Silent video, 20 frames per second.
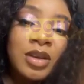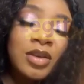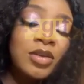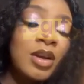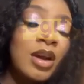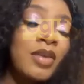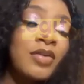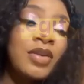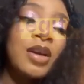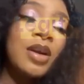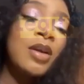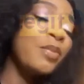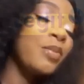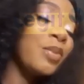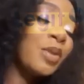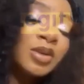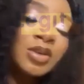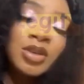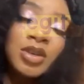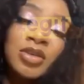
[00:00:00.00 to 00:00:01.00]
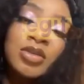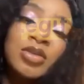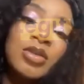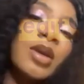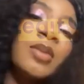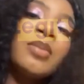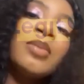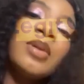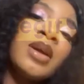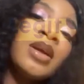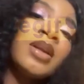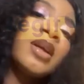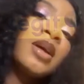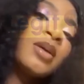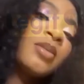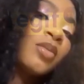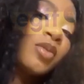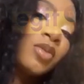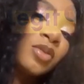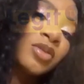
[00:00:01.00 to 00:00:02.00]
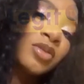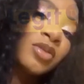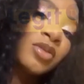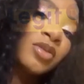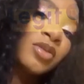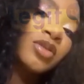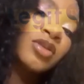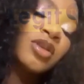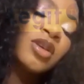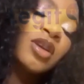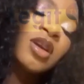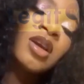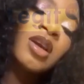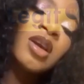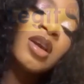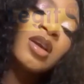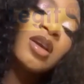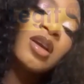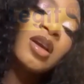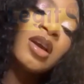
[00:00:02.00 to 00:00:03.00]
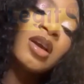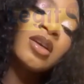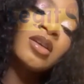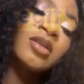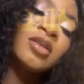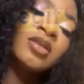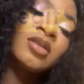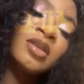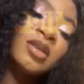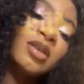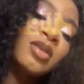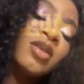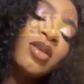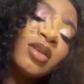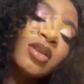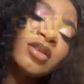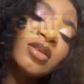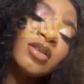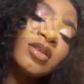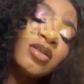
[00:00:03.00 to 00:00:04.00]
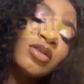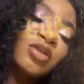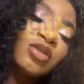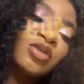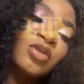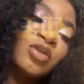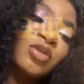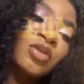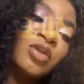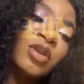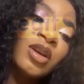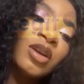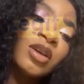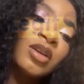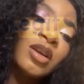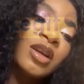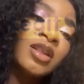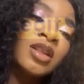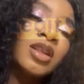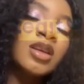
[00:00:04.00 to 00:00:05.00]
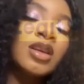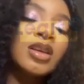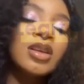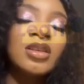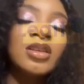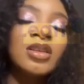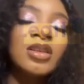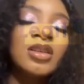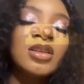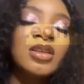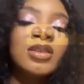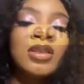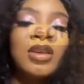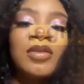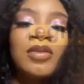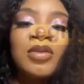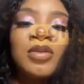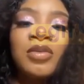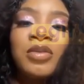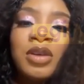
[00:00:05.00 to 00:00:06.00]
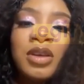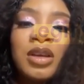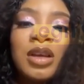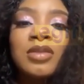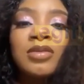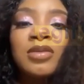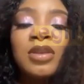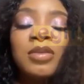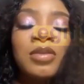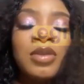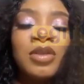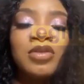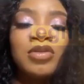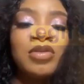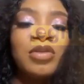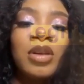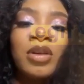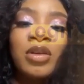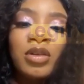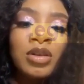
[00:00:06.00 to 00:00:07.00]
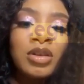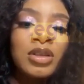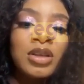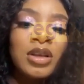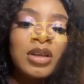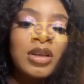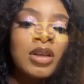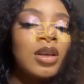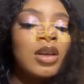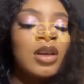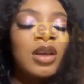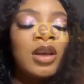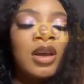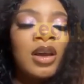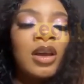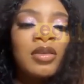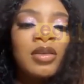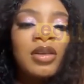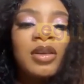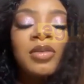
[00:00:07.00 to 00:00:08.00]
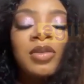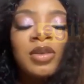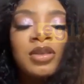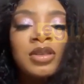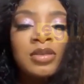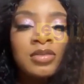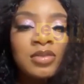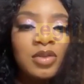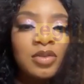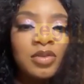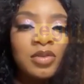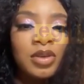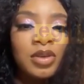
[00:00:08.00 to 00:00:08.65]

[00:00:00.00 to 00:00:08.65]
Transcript: don't have that patience to apply that much. And I think he deserves to win. He has really been through a lot and I really want him to